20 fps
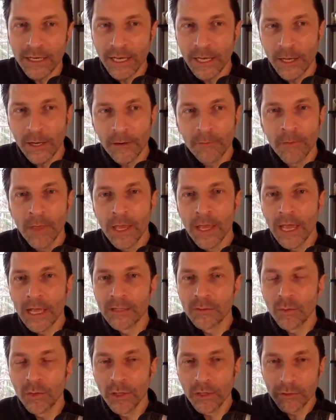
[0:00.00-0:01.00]
here,
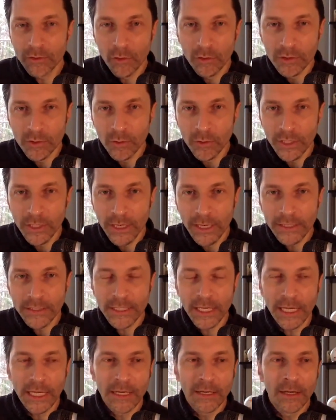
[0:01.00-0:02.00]
as we look toward twenty
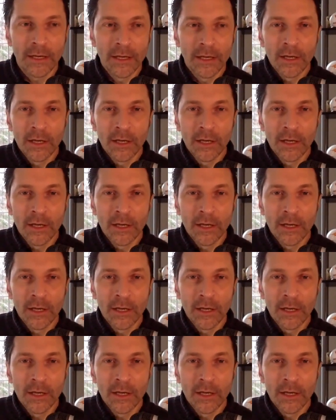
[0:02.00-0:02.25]
nineteen,